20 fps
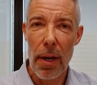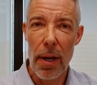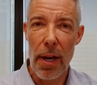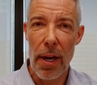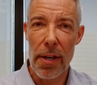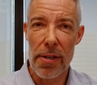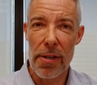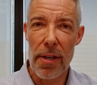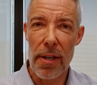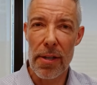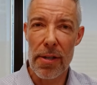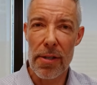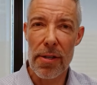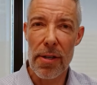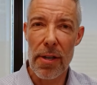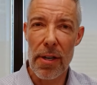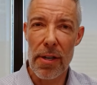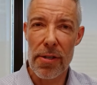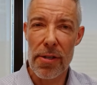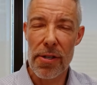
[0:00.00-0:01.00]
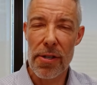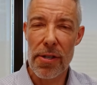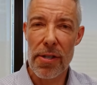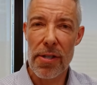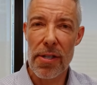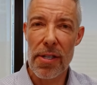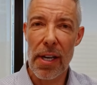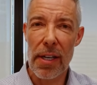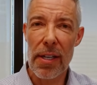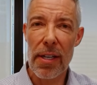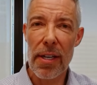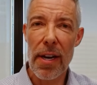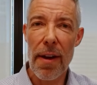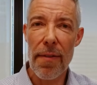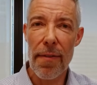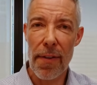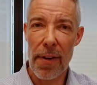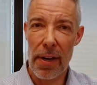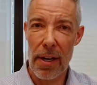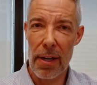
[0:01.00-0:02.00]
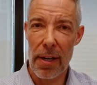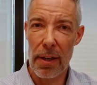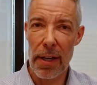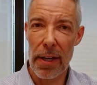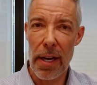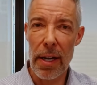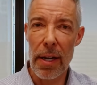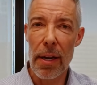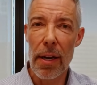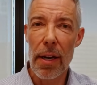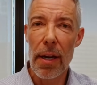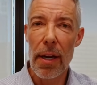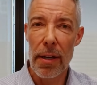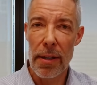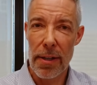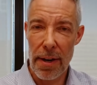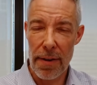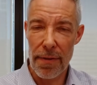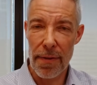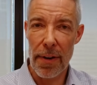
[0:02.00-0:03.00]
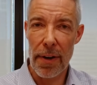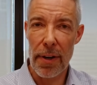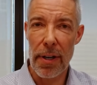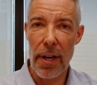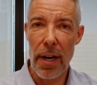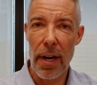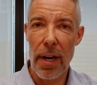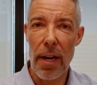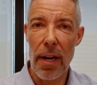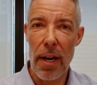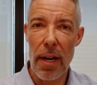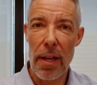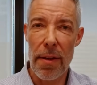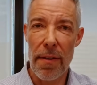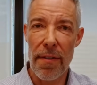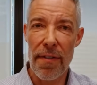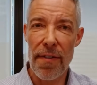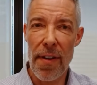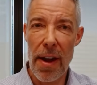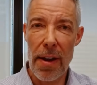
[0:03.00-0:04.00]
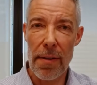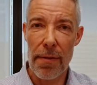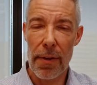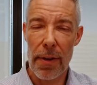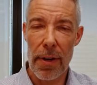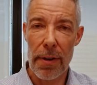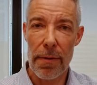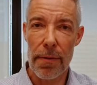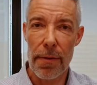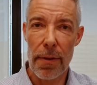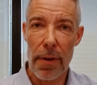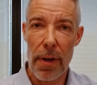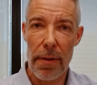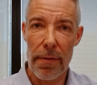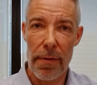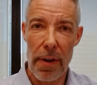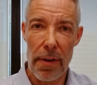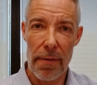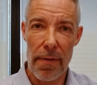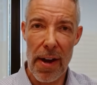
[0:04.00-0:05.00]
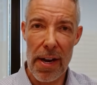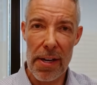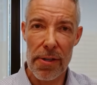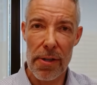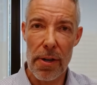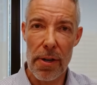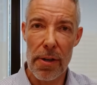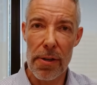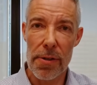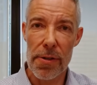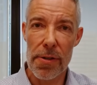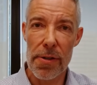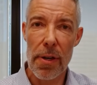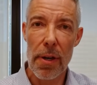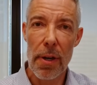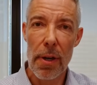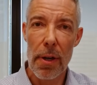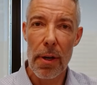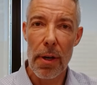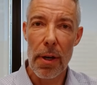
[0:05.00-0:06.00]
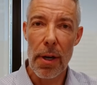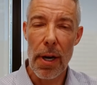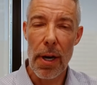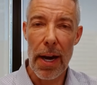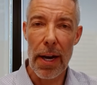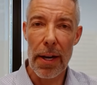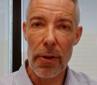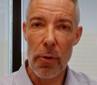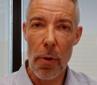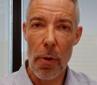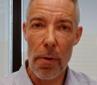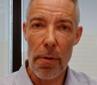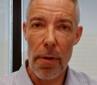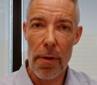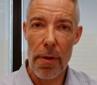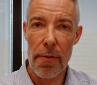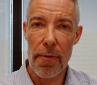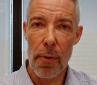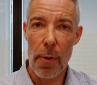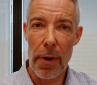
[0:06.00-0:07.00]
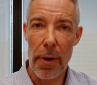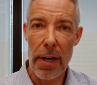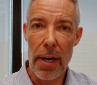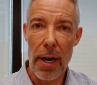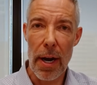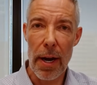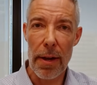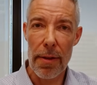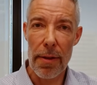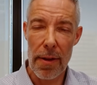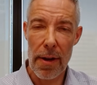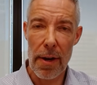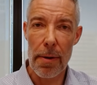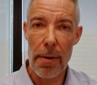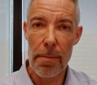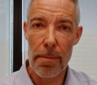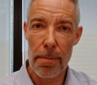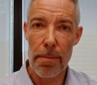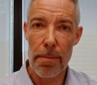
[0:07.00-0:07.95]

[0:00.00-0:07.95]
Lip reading: it's significantly different in the favor of investors north of the 49th here.